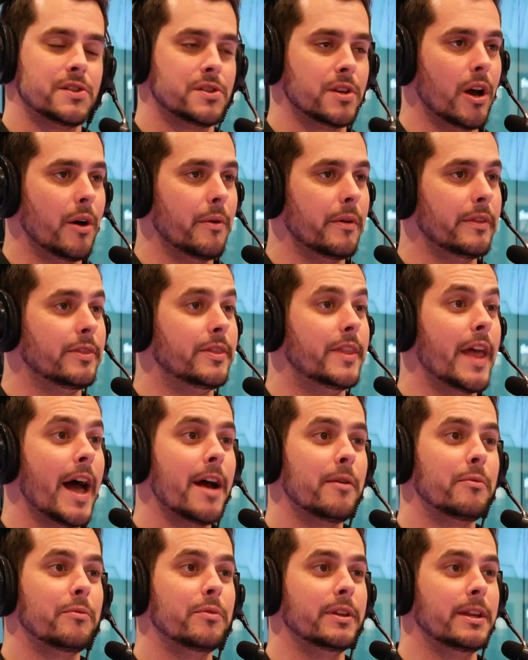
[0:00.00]
So
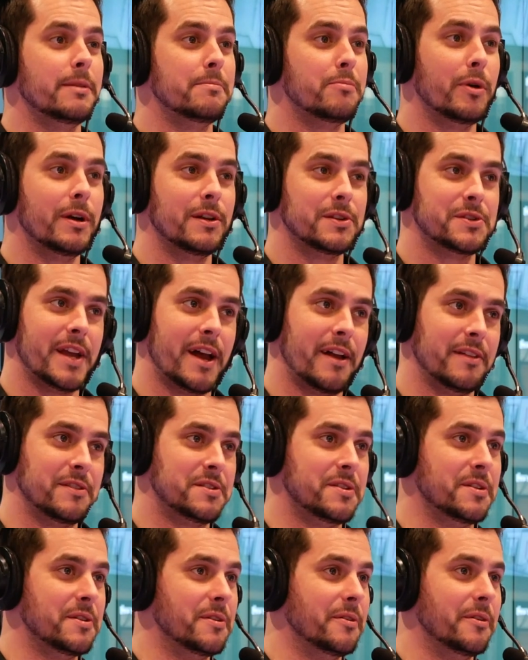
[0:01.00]
that really boils down
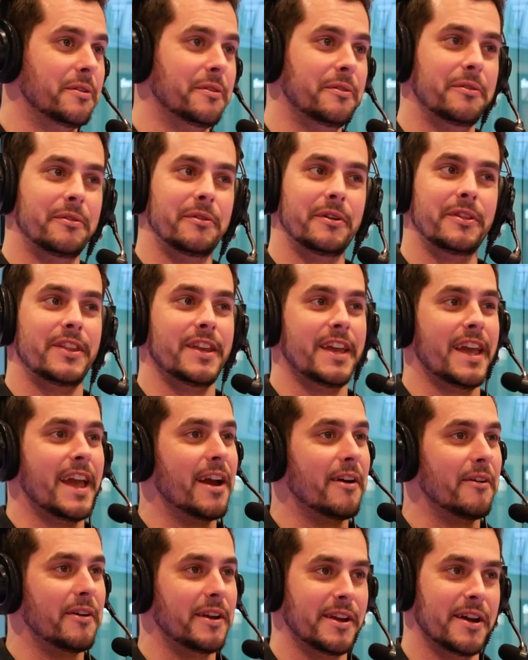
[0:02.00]
to the
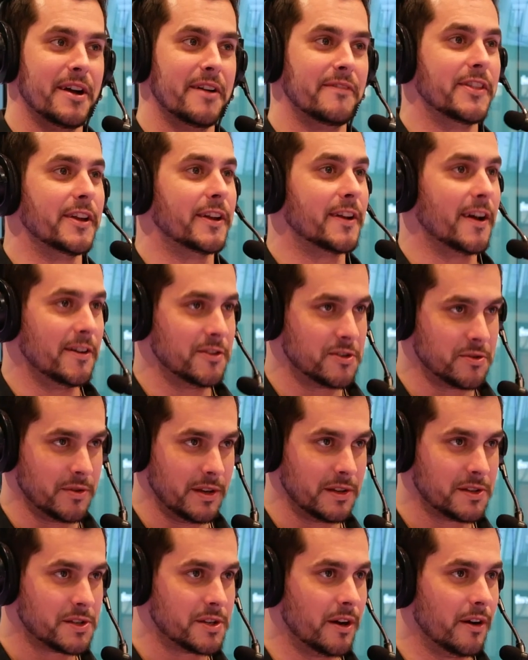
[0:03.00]
area of the
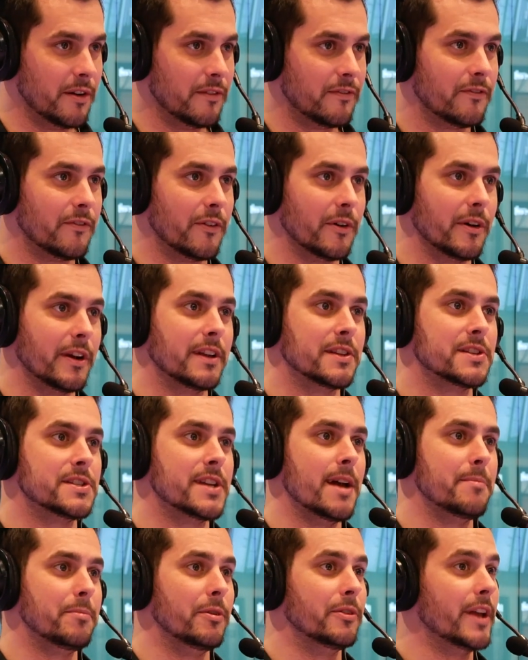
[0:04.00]
country. So for
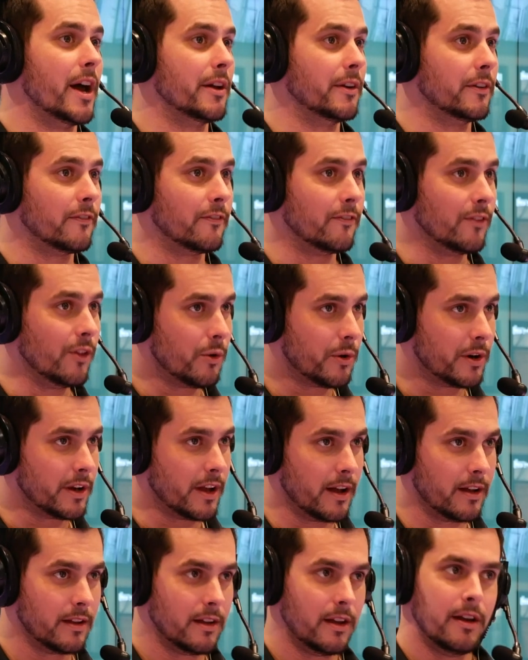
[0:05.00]
example, down in
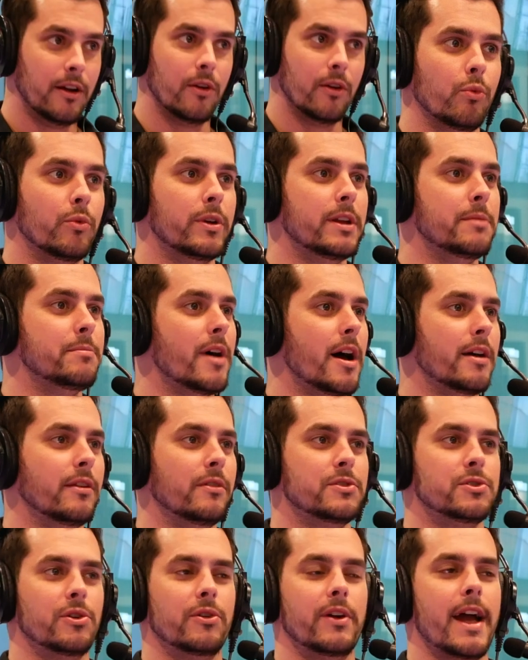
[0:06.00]
Florida,
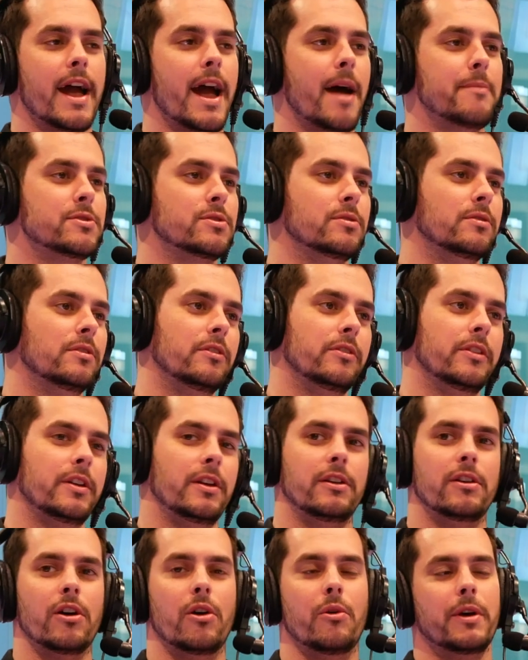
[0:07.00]
remodels are absolutely
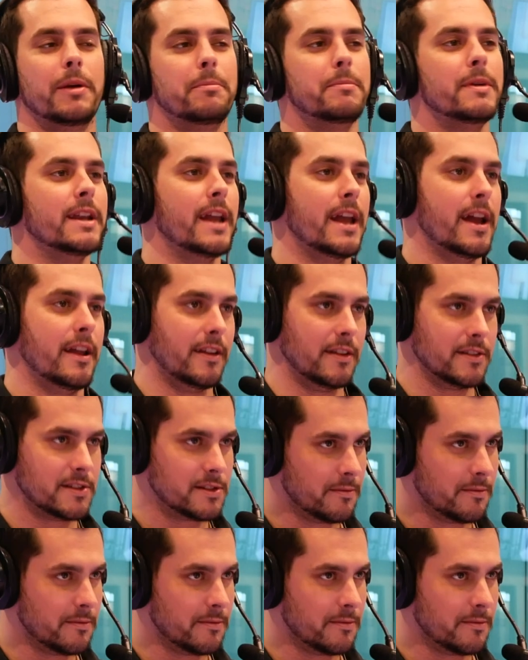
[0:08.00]
going bananas.